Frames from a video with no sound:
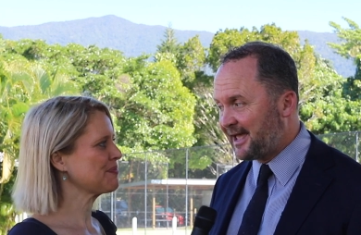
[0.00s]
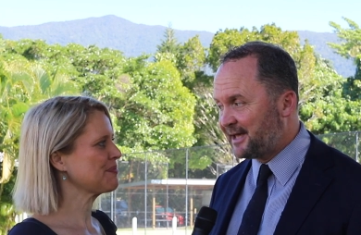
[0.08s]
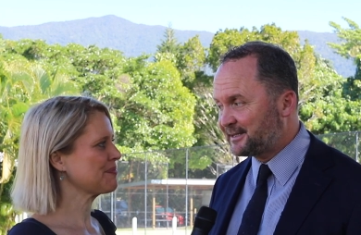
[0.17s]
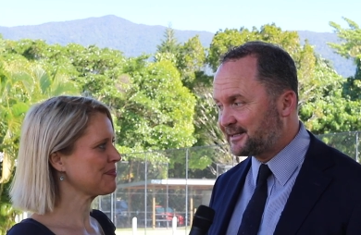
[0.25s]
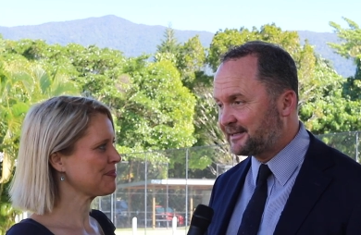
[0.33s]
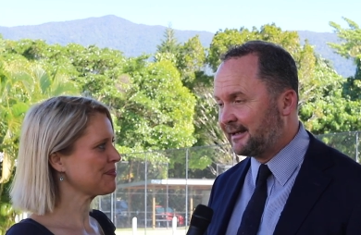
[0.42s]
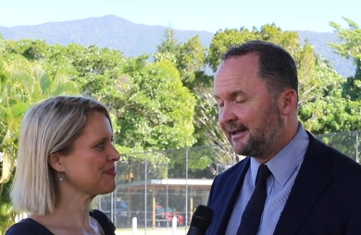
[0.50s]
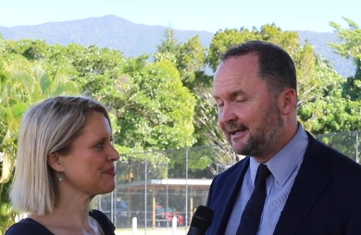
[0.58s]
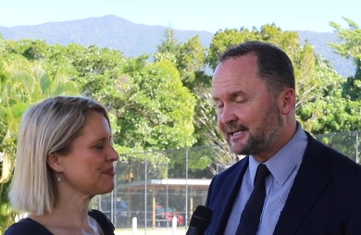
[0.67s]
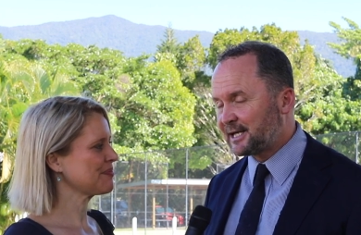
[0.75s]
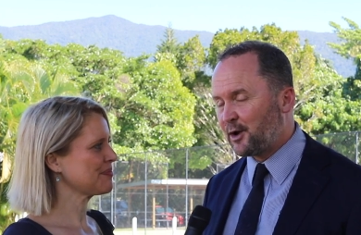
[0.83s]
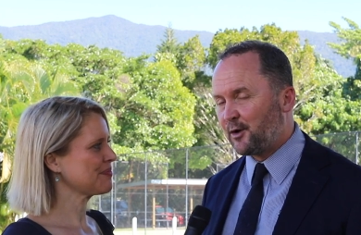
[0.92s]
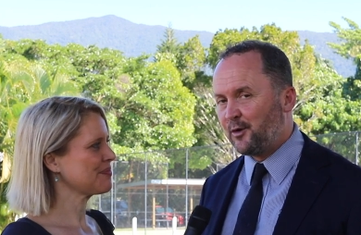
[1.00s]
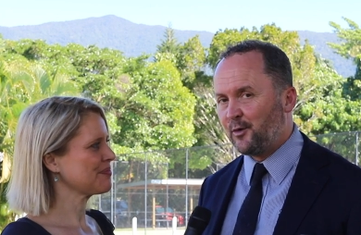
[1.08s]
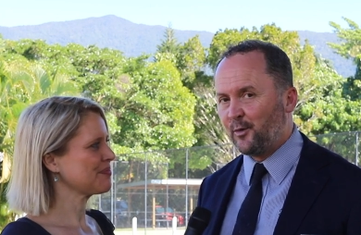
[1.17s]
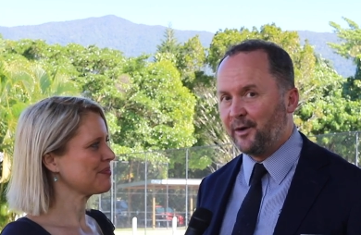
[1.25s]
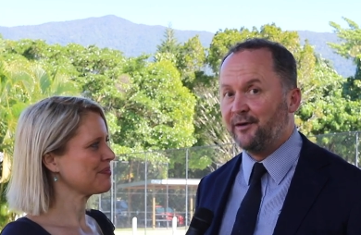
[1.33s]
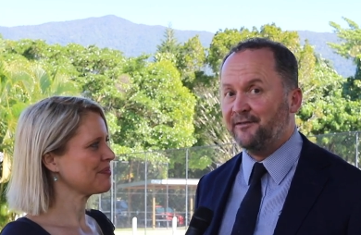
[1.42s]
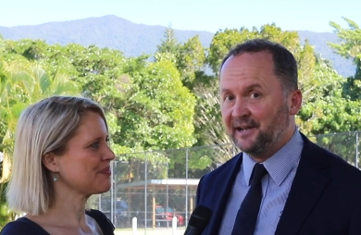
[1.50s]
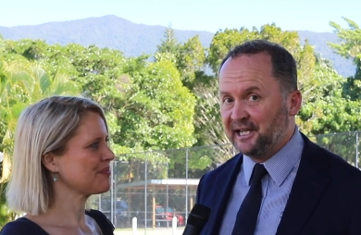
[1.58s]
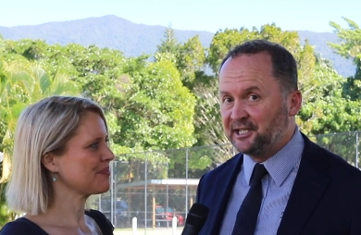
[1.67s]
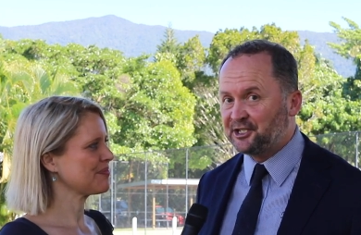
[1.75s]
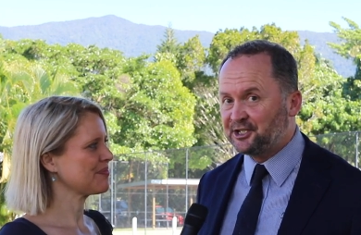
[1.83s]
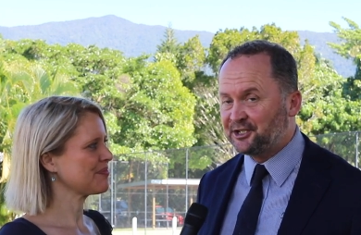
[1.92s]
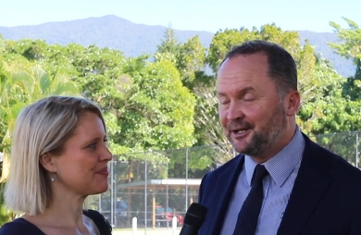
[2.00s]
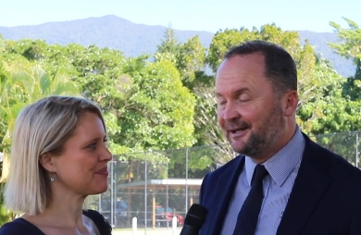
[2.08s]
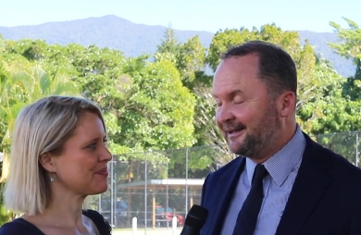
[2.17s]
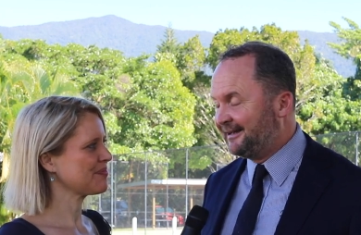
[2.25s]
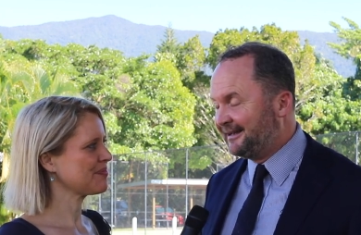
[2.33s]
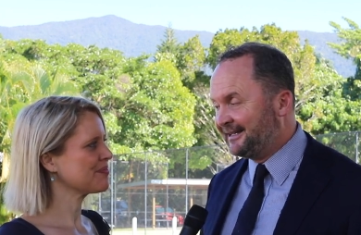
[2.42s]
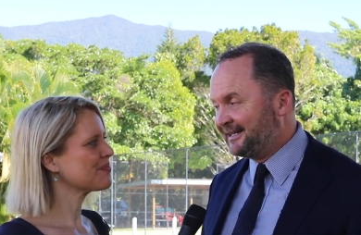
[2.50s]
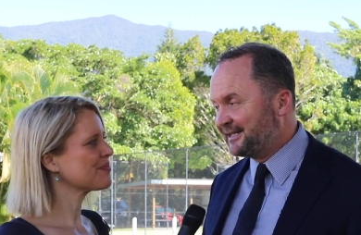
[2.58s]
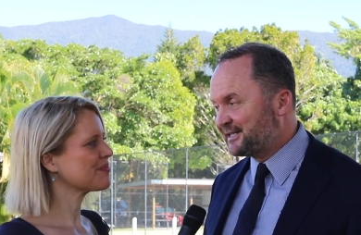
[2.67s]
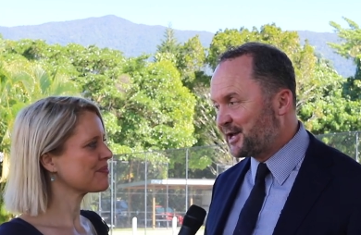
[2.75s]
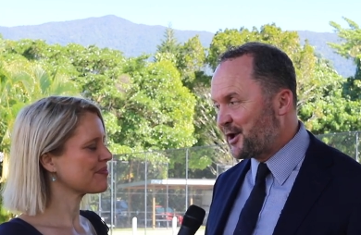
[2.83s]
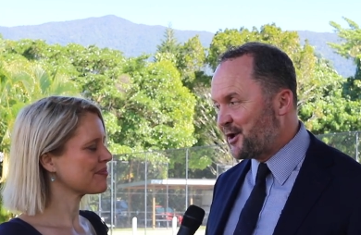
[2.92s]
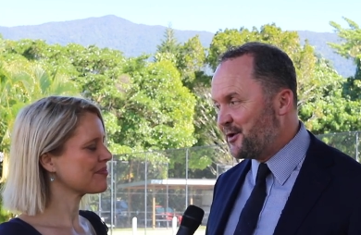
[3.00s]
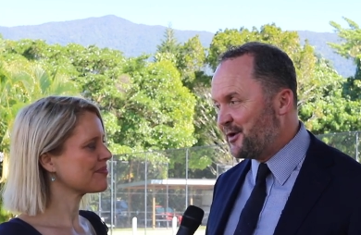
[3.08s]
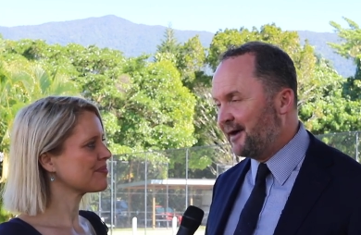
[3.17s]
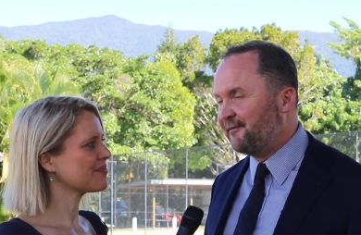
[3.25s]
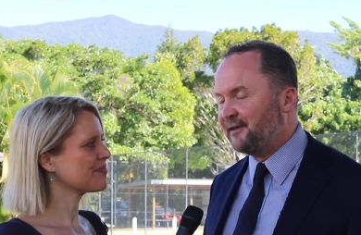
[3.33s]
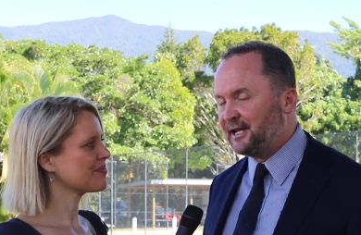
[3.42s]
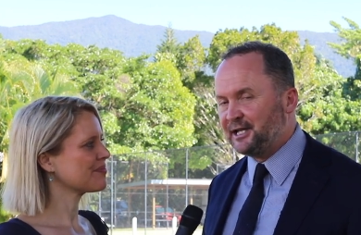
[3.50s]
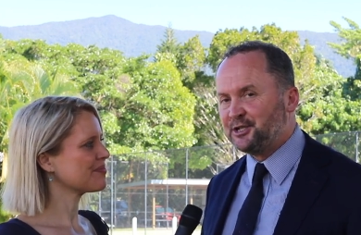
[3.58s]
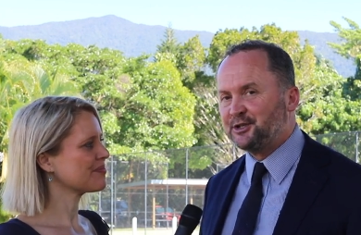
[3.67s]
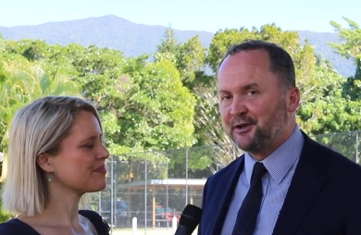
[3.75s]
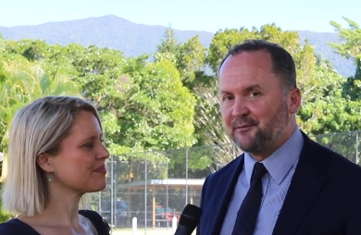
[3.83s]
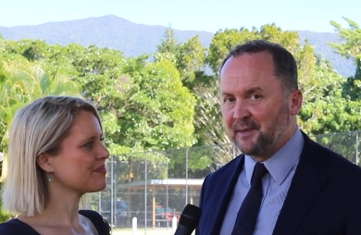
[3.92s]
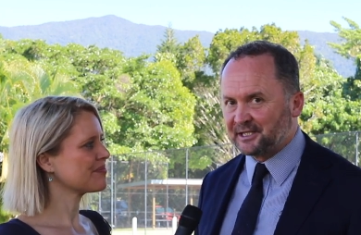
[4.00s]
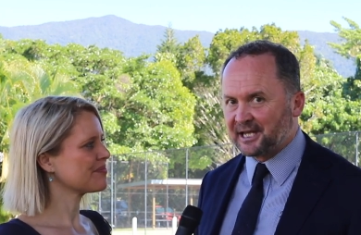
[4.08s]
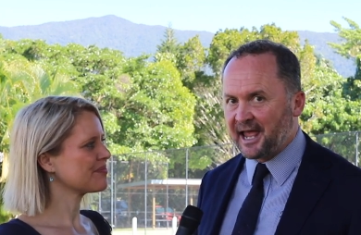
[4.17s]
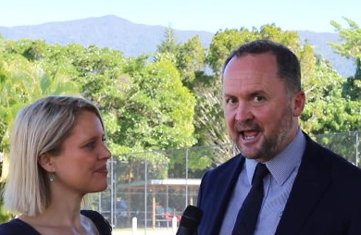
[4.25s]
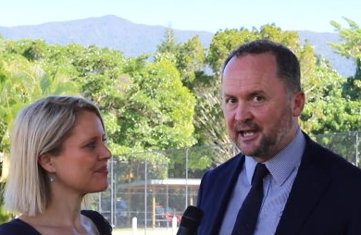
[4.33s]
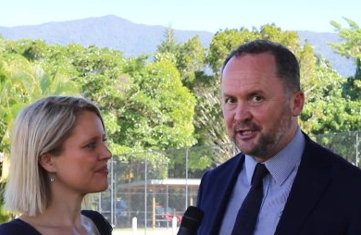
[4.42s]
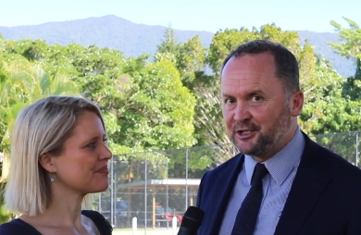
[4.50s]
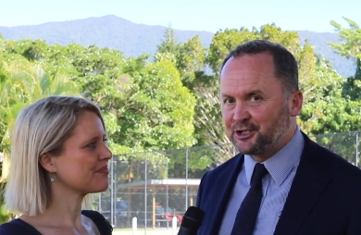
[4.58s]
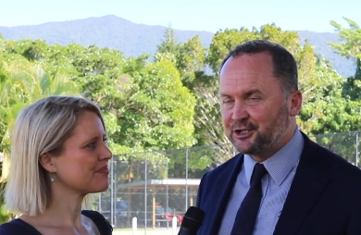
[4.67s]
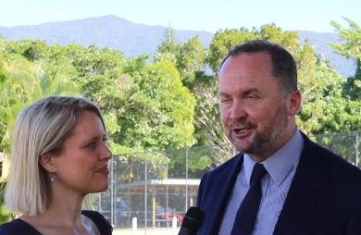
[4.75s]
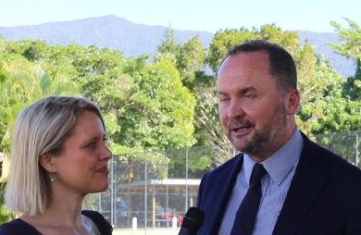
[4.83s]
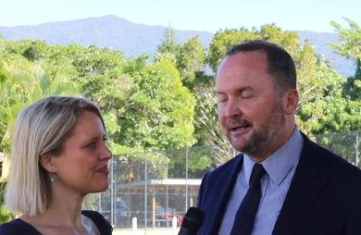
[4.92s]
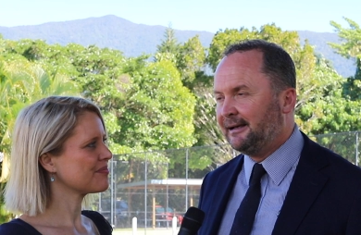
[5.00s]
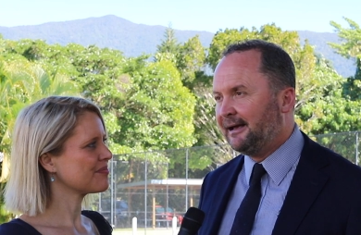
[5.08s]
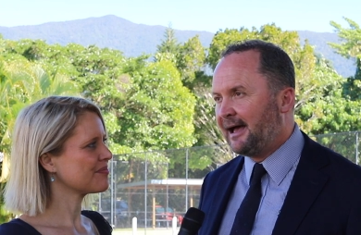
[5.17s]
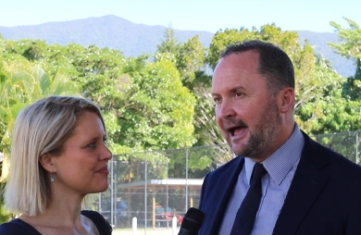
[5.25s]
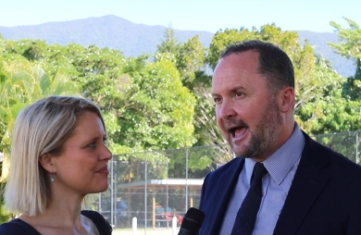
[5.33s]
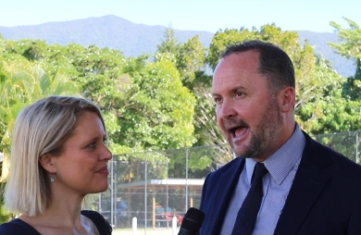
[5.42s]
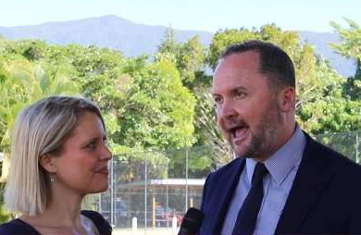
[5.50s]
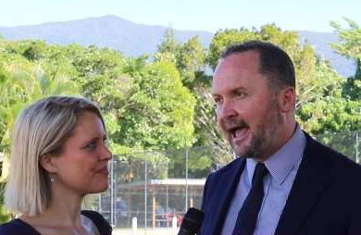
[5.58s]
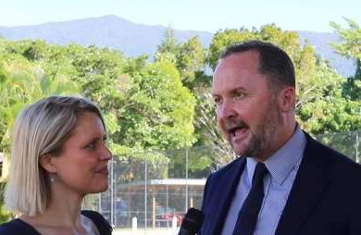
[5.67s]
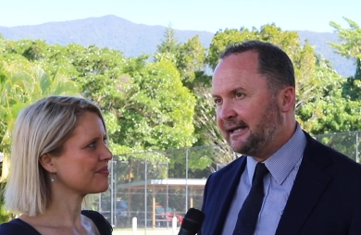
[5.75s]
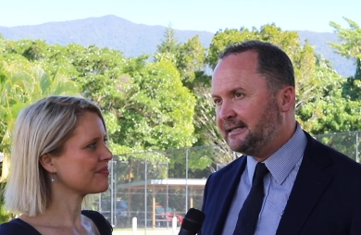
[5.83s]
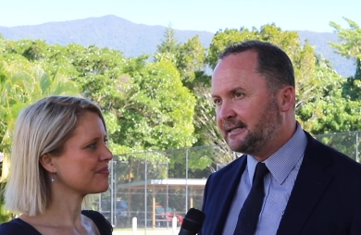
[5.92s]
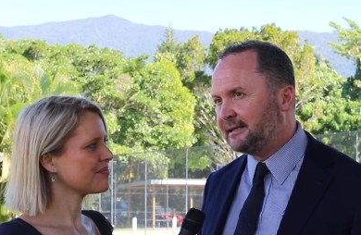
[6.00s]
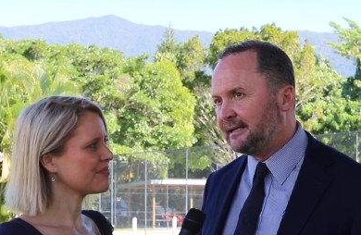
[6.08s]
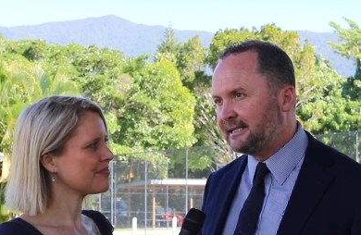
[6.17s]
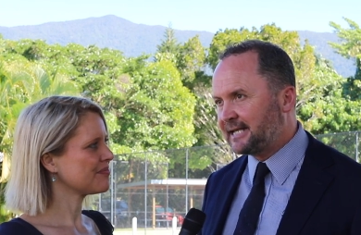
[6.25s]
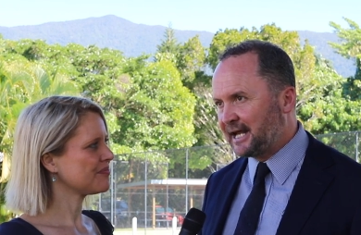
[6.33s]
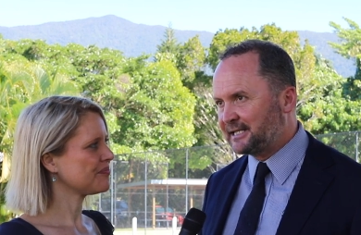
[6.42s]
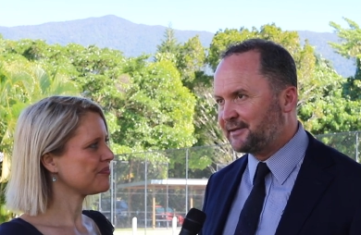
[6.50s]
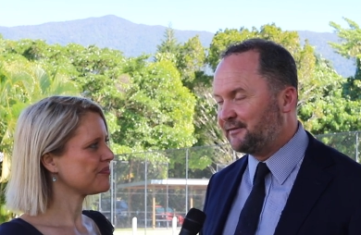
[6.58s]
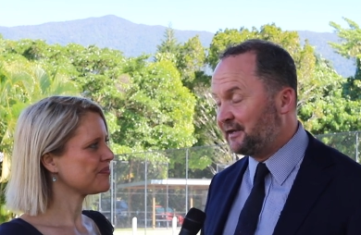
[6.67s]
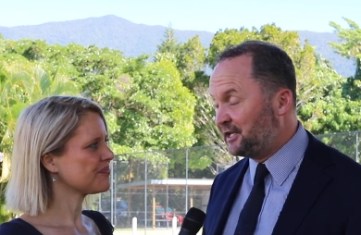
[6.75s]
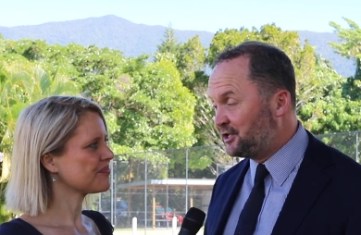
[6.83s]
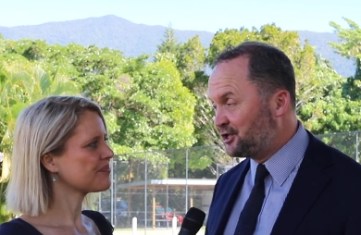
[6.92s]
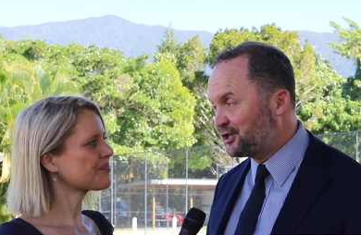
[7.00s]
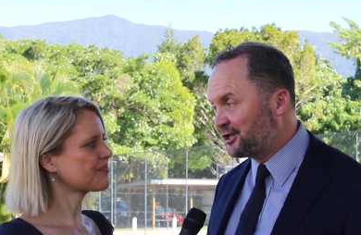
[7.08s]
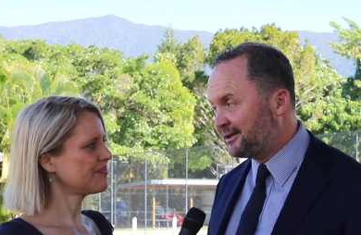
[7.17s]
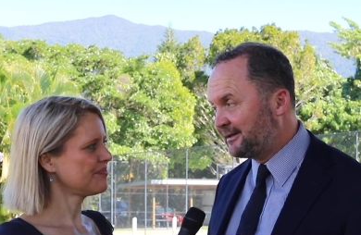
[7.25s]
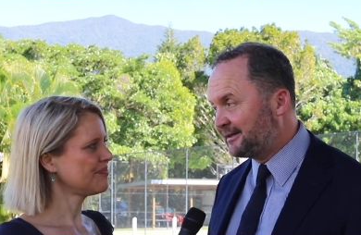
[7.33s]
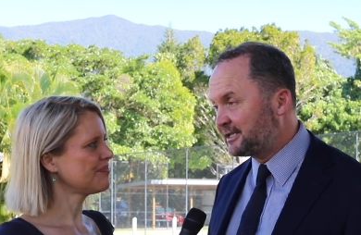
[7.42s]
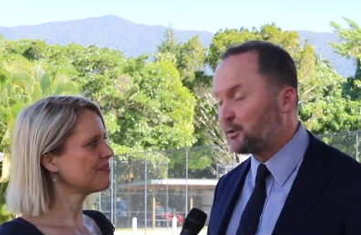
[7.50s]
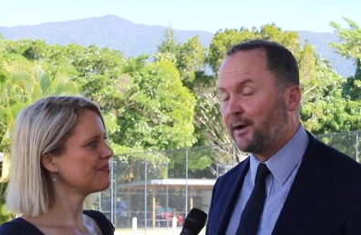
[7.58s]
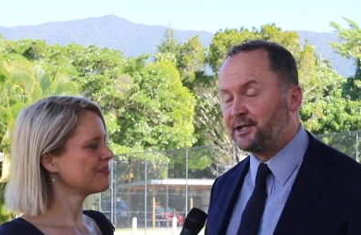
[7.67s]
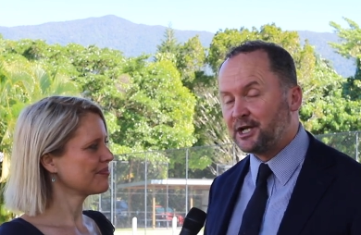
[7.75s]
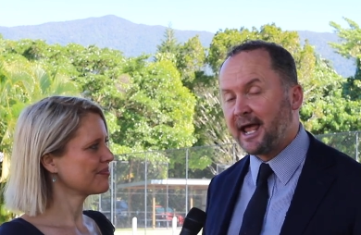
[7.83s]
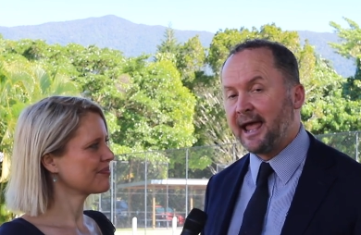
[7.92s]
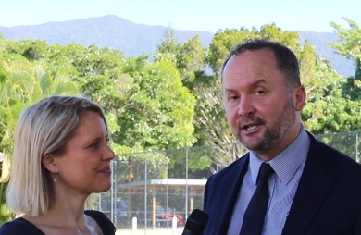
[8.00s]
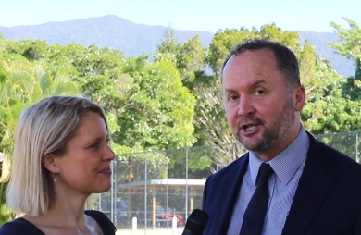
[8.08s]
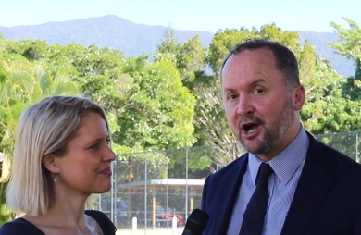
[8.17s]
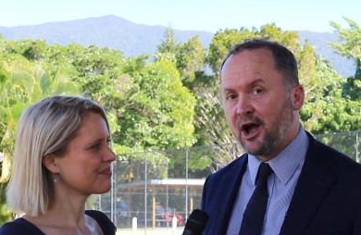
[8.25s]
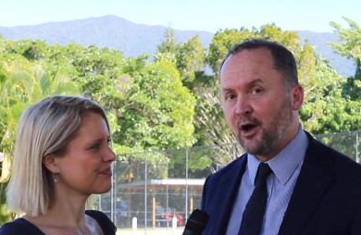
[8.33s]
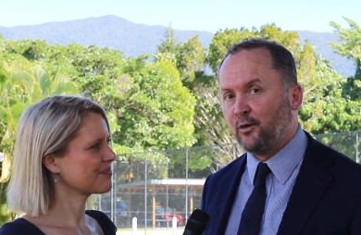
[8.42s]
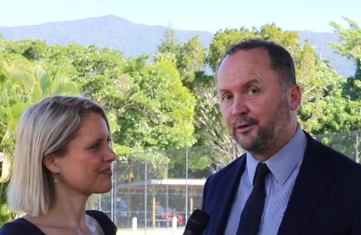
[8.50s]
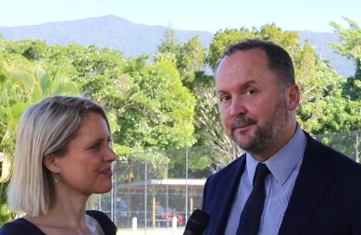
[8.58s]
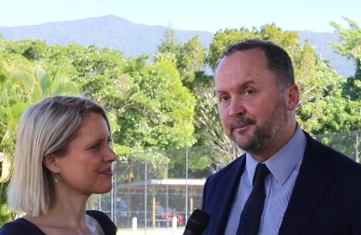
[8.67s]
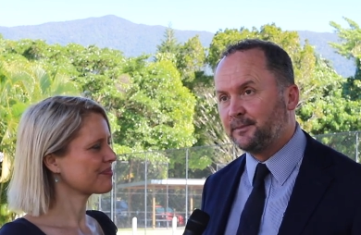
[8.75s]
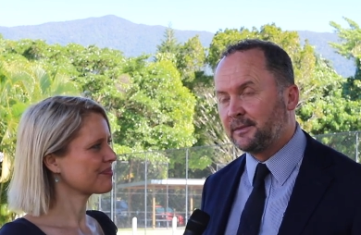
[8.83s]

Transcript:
Speaker 1: yes. So, we're a village, so a village of mixed age, and it takes a village to educate a child.